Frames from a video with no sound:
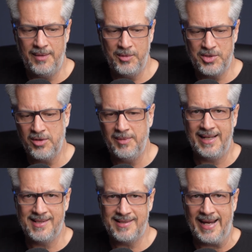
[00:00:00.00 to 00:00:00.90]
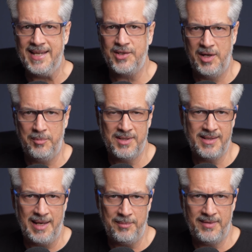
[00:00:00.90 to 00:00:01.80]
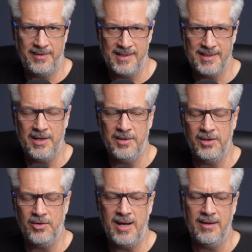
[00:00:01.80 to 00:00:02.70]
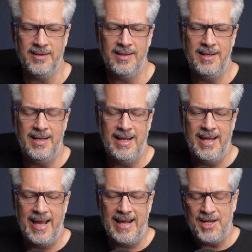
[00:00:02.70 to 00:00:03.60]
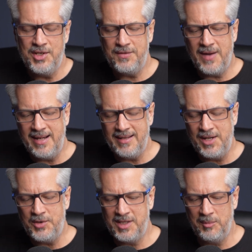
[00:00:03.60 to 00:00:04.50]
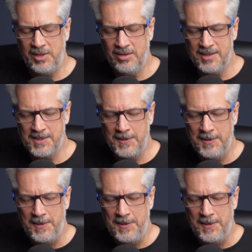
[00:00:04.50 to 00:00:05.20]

I mean, we're talking like skyscrapers type things under the ground. And I just find it interesting because,